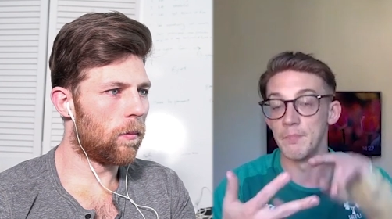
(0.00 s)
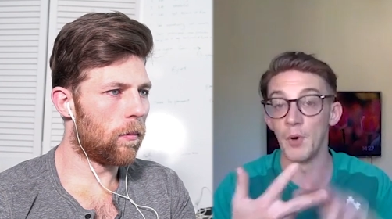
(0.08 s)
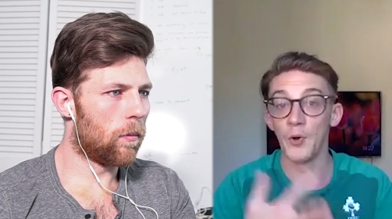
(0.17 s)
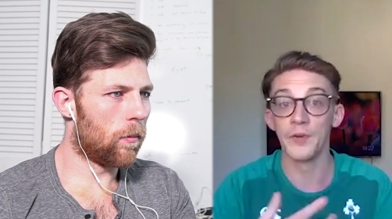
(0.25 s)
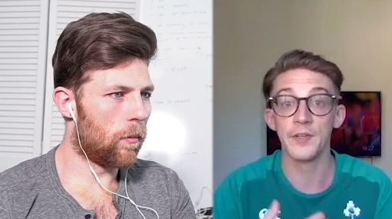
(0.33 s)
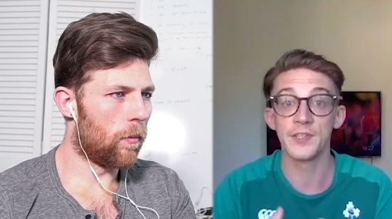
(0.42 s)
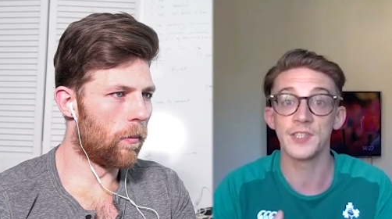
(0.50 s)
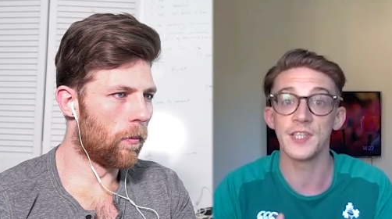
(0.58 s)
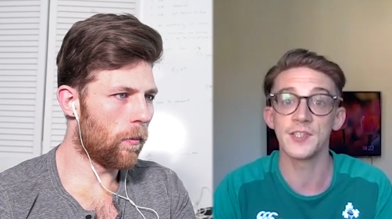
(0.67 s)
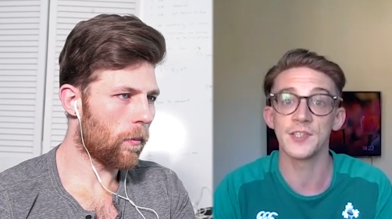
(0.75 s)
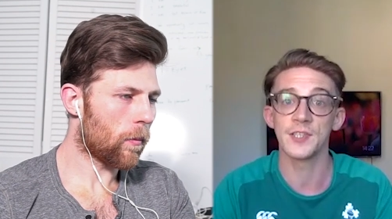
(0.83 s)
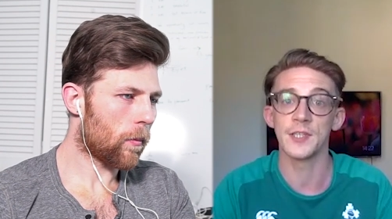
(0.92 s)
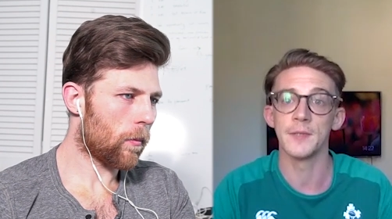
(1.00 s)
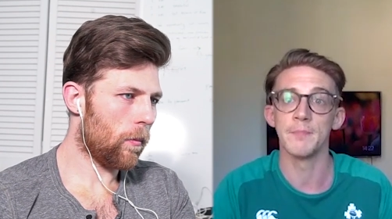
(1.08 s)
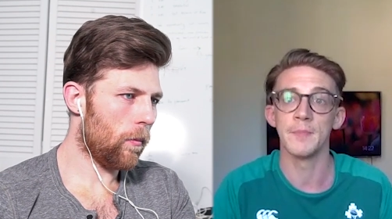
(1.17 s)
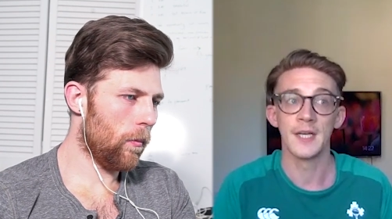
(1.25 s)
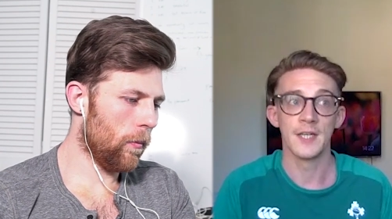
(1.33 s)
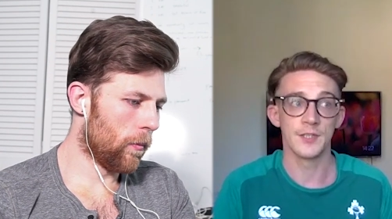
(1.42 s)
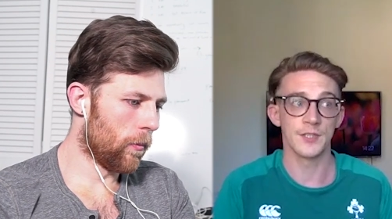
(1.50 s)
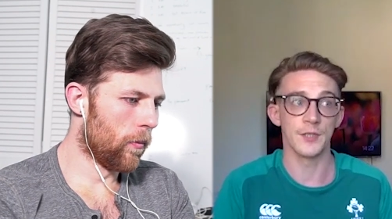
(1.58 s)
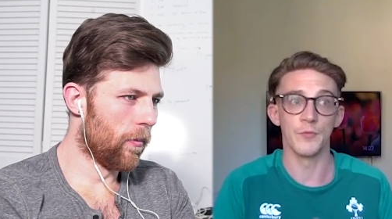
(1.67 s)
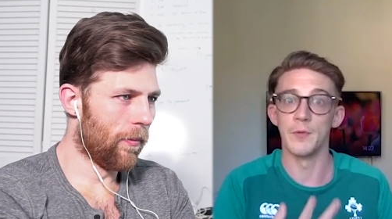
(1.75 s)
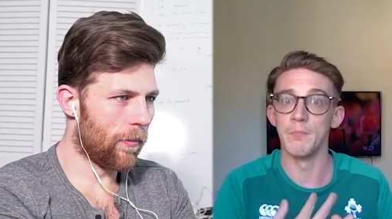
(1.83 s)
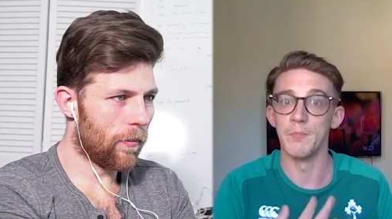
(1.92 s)
Speaker 1: bond the system, to
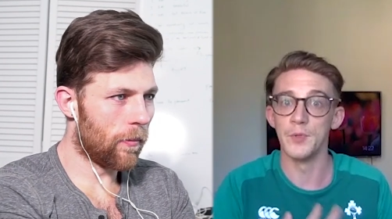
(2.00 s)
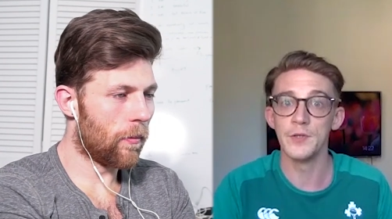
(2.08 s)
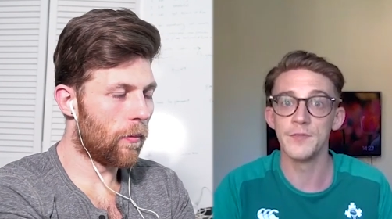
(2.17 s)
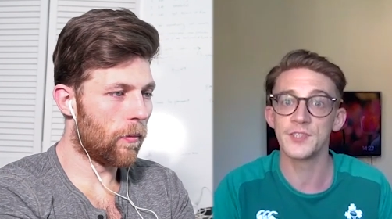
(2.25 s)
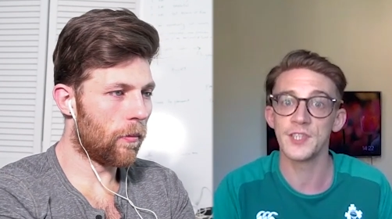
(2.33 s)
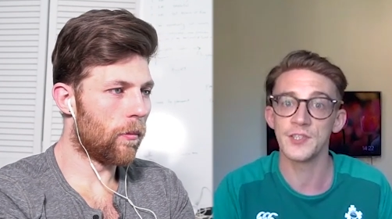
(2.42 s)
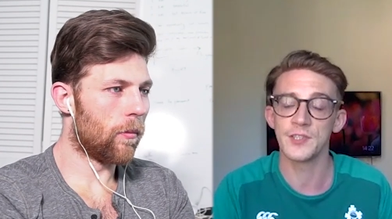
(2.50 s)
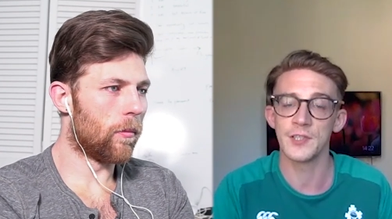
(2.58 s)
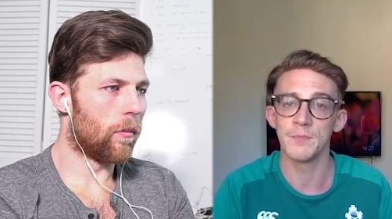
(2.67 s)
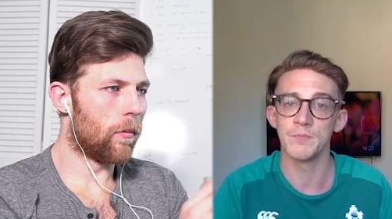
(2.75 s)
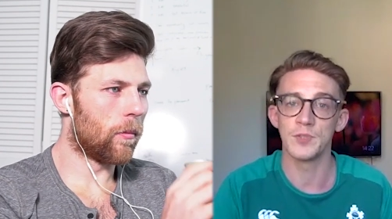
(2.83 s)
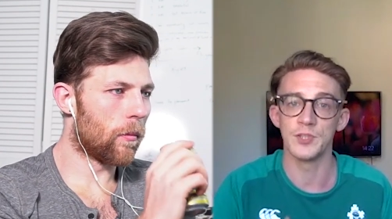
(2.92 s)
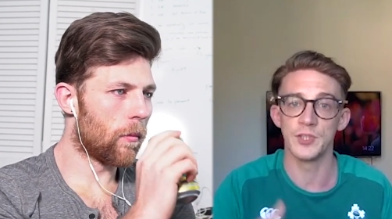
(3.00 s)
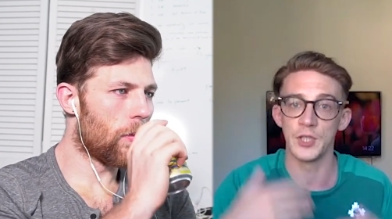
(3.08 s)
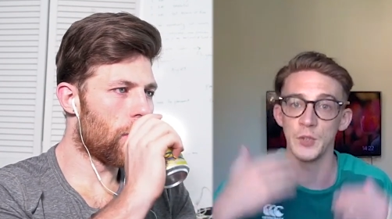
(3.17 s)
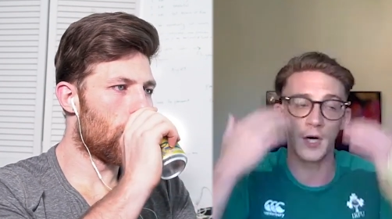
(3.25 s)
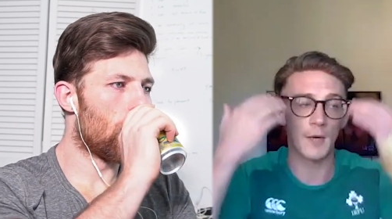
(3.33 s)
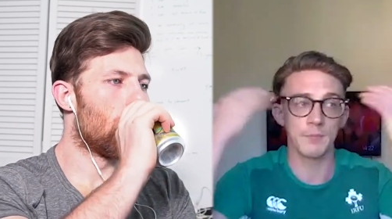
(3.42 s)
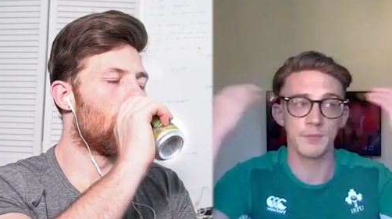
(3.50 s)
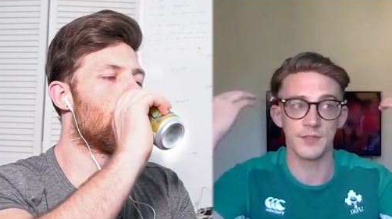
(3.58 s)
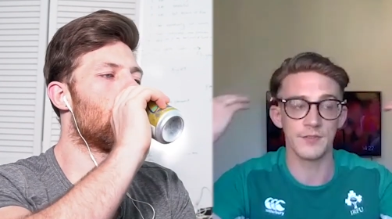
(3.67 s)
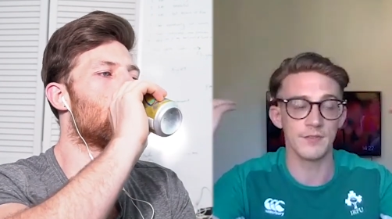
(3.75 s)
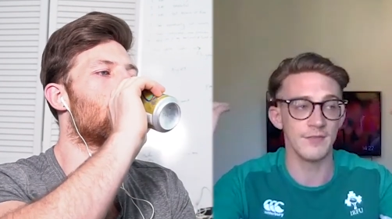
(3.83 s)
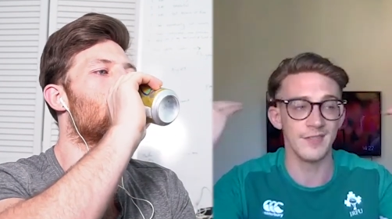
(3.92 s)
remove a system, to do our, to
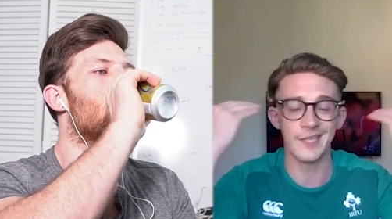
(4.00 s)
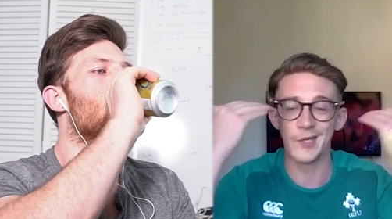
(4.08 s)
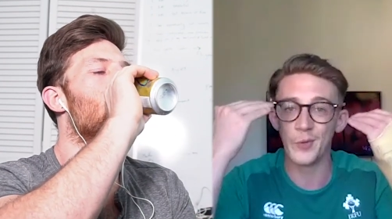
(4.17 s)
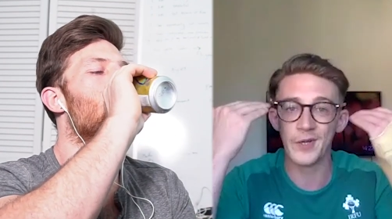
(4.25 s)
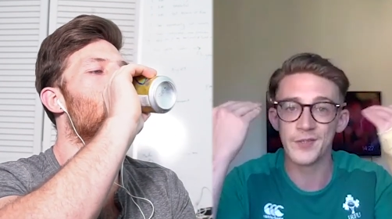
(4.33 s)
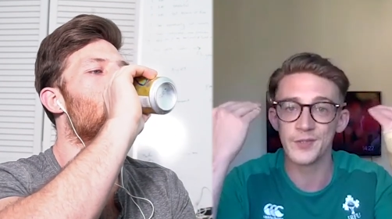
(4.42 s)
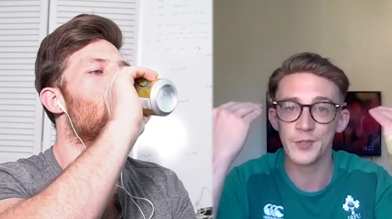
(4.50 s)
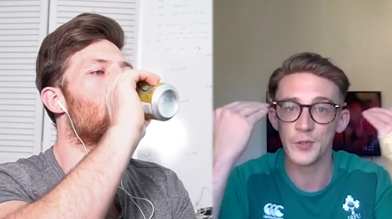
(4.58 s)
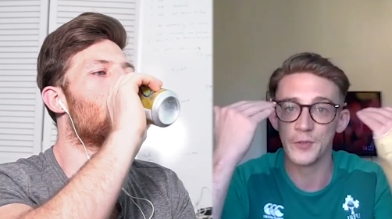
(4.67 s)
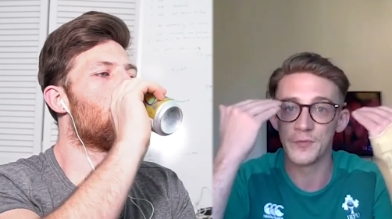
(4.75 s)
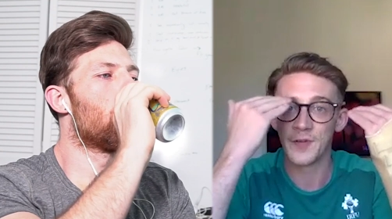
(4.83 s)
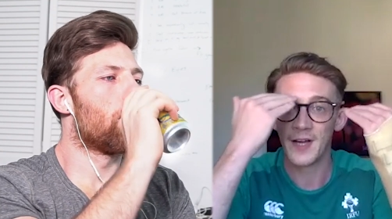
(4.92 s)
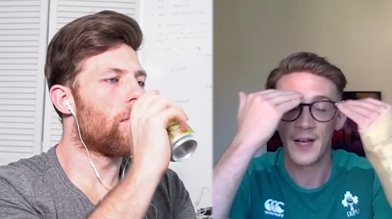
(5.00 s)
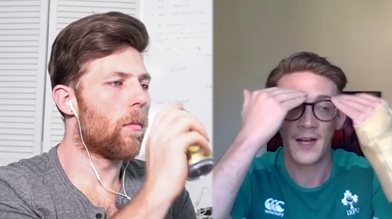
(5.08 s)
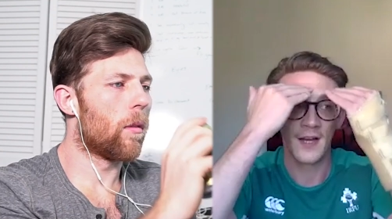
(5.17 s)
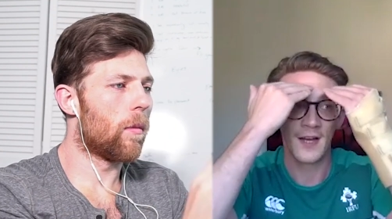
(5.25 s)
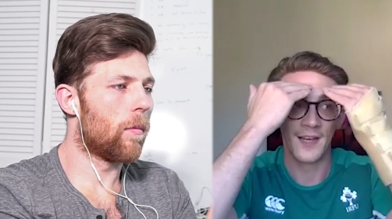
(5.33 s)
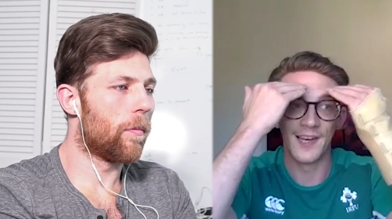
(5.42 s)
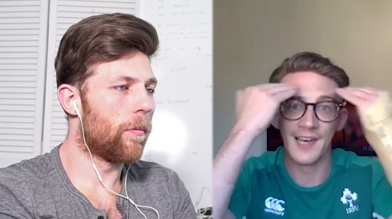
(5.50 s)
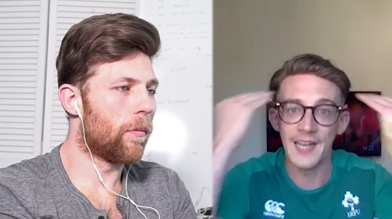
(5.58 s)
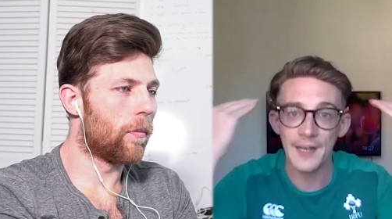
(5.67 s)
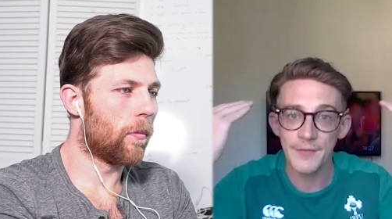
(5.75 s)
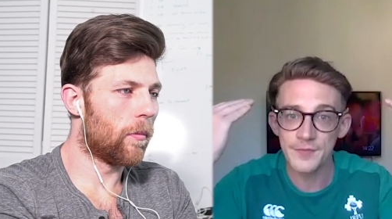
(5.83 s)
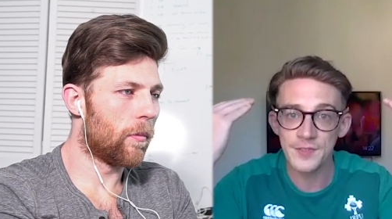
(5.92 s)
deal with sort of
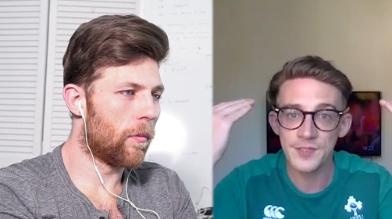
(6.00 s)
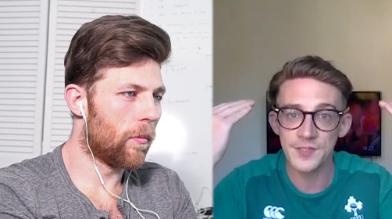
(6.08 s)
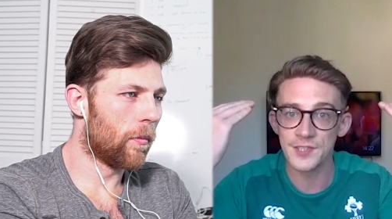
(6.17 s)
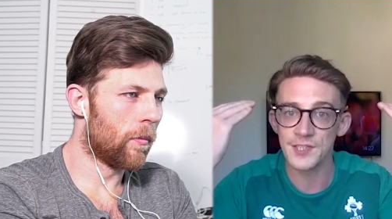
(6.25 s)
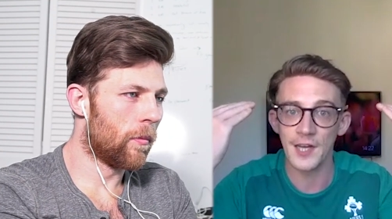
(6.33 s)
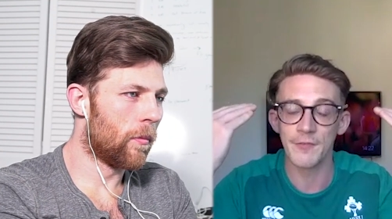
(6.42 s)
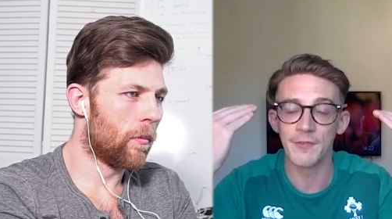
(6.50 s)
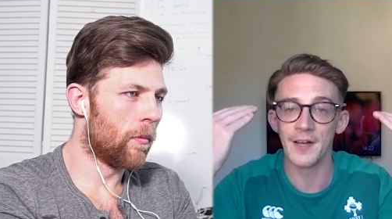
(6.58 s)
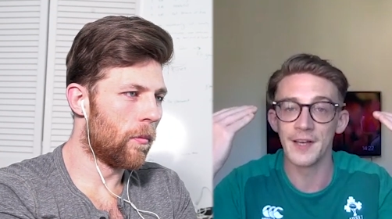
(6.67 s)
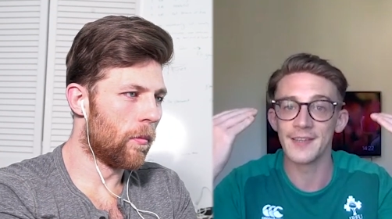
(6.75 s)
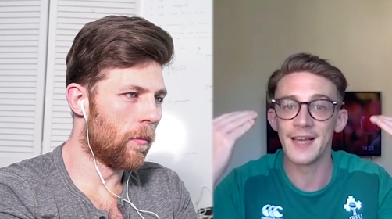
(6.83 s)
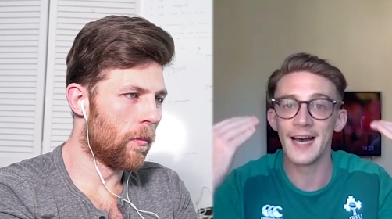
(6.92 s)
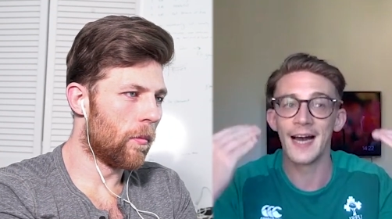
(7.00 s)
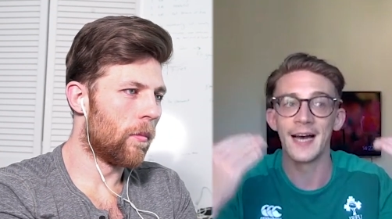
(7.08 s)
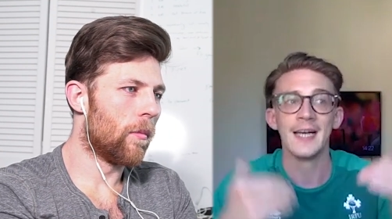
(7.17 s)
lifts and stuff like that.